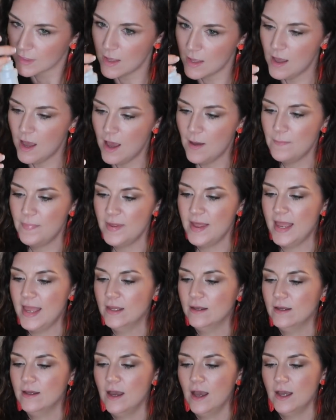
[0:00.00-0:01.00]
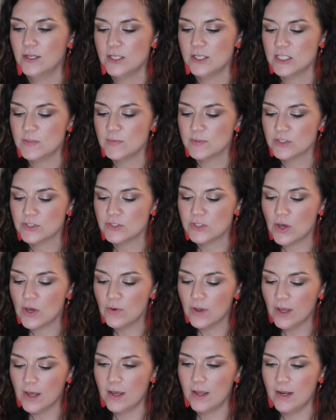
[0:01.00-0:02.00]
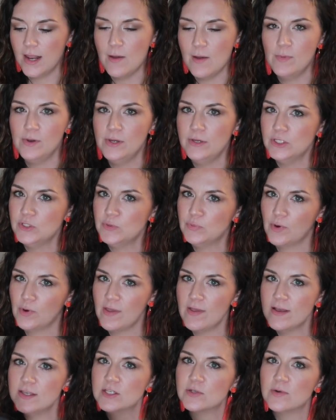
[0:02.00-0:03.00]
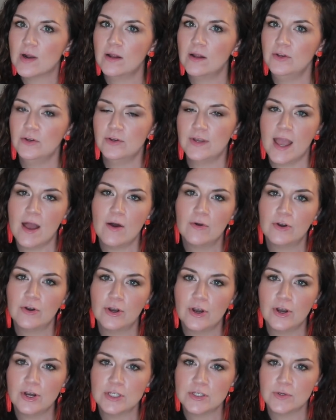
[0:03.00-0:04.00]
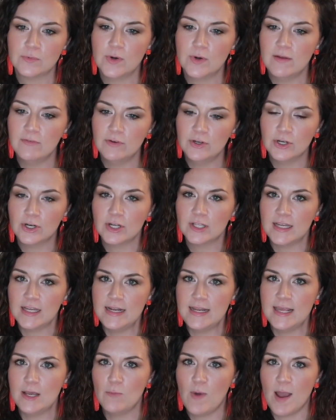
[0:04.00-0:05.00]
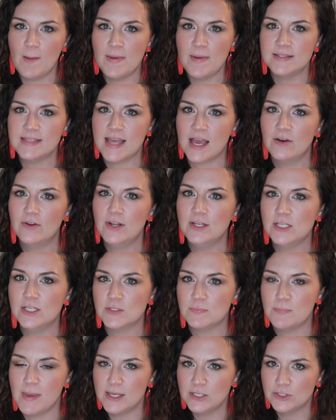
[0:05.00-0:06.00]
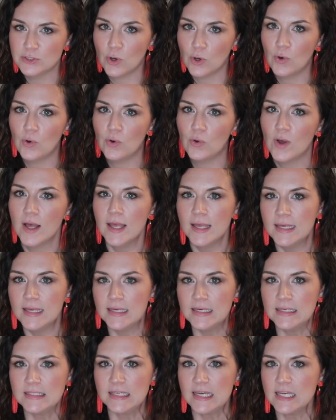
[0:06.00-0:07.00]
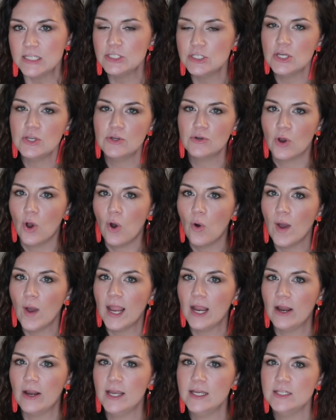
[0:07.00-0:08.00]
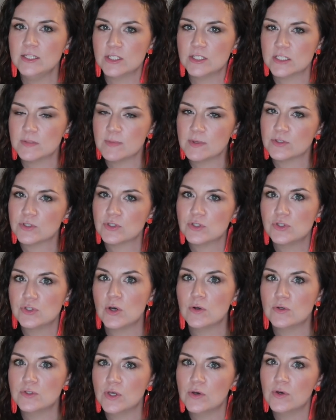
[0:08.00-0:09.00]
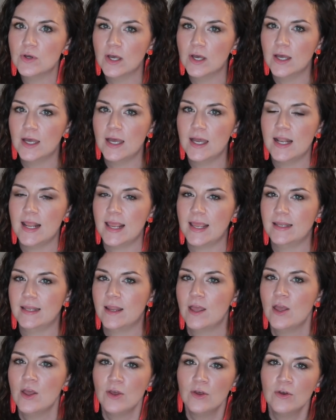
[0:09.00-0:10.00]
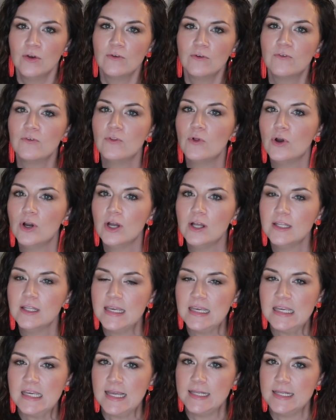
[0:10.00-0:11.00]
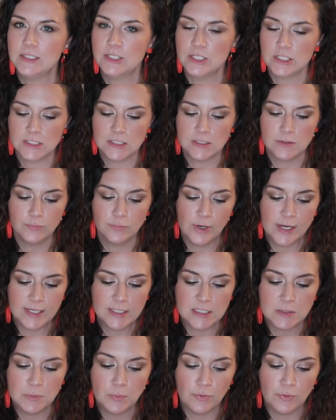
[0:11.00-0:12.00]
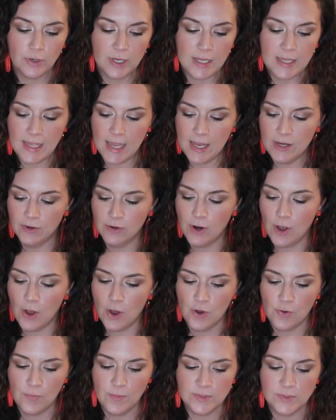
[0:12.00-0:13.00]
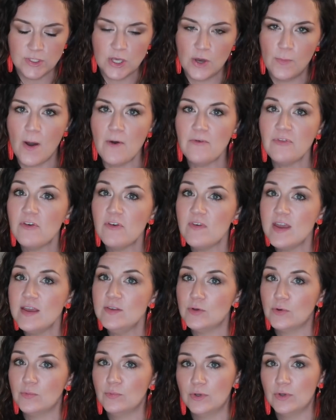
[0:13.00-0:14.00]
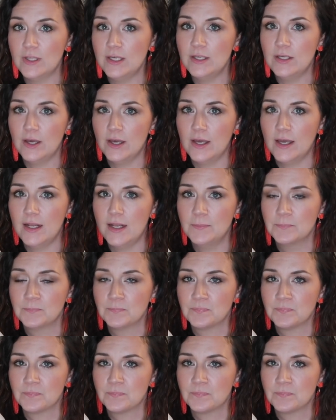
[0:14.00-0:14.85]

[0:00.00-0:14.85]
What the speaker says: Gosh, it smells so good. And when you spray this around your counters or whatever you're cleaning and wipe it down, it just makes your whole kitchen, your whole area just smells so good and florally, and just brings spring in your home. So both of these are really good.